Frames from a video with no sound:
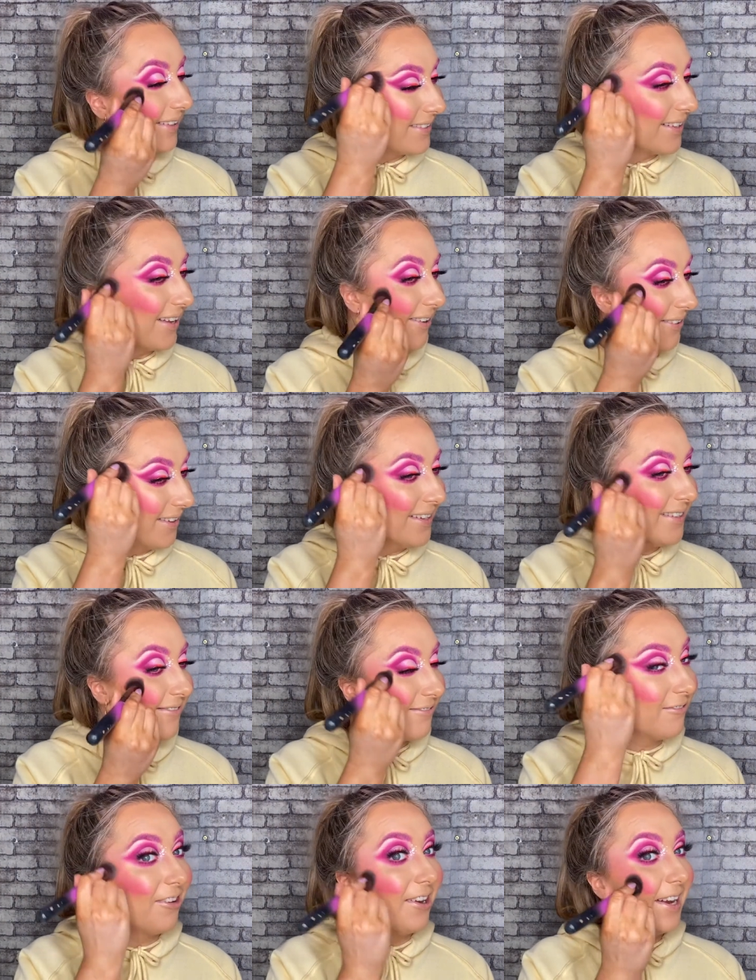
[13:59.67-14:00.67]
So this
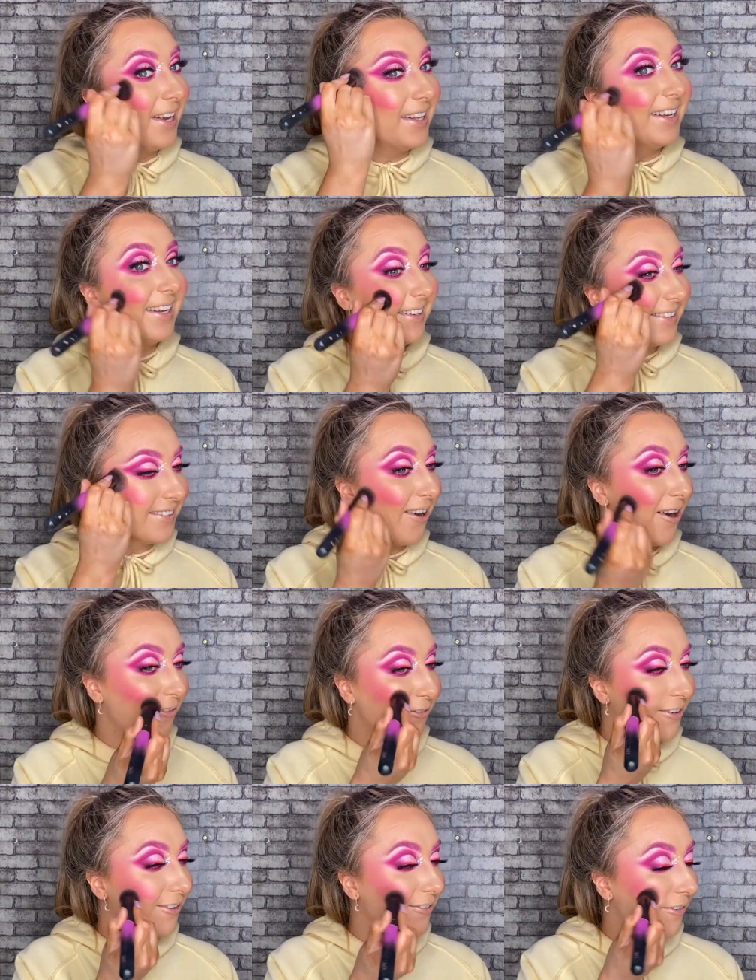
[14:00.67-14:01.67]
really is not
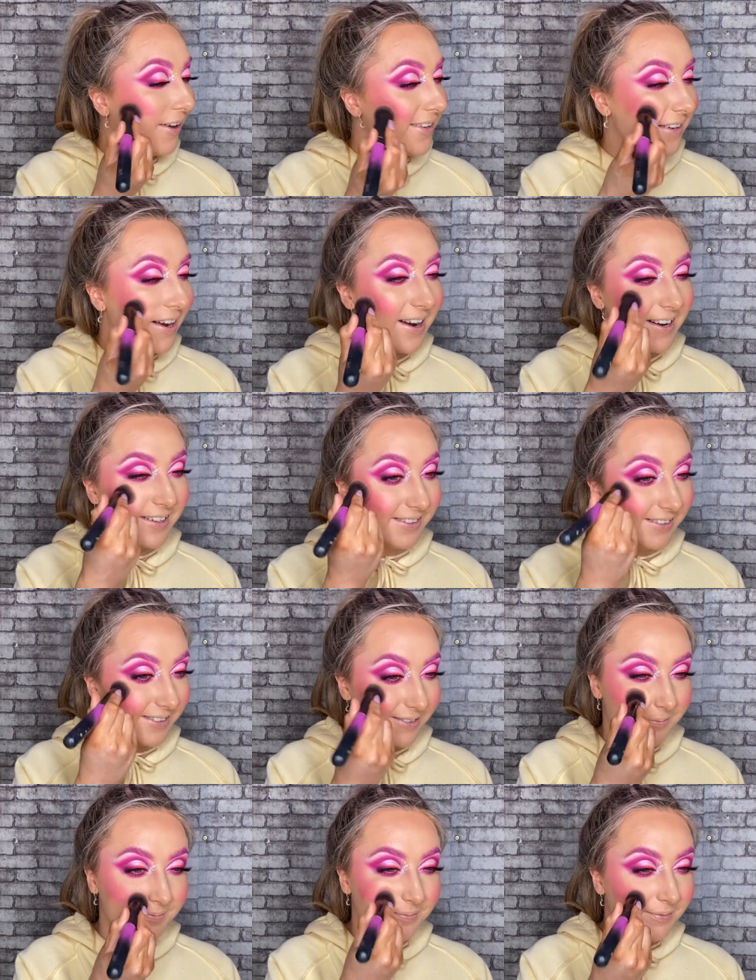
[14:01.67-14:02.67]
for the faint-hearted.
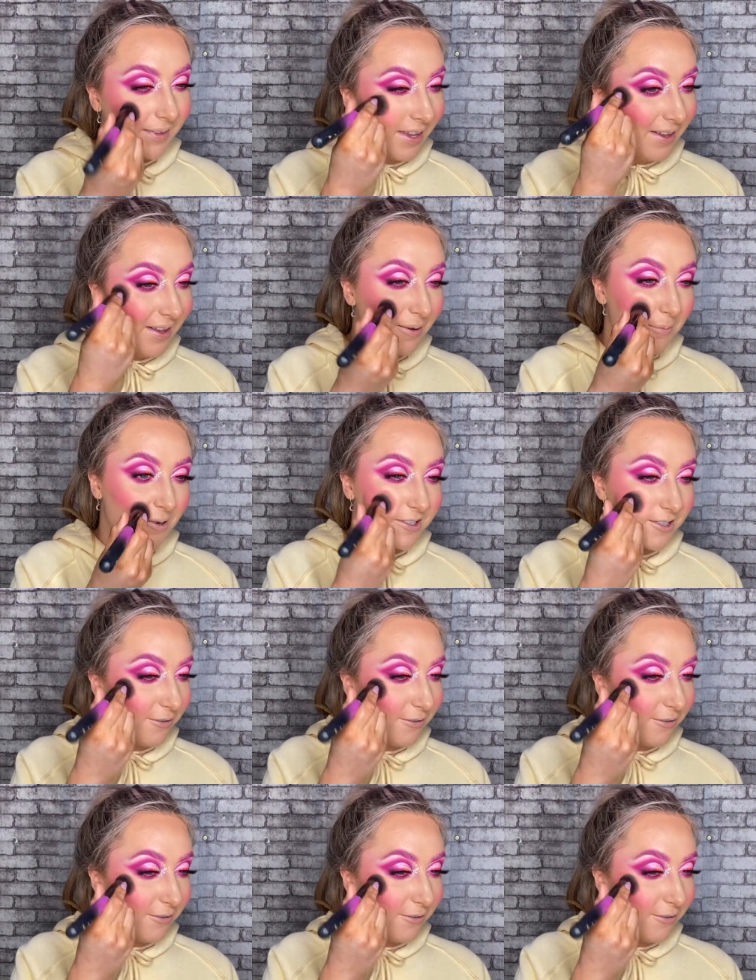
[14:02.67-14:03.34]
But it's a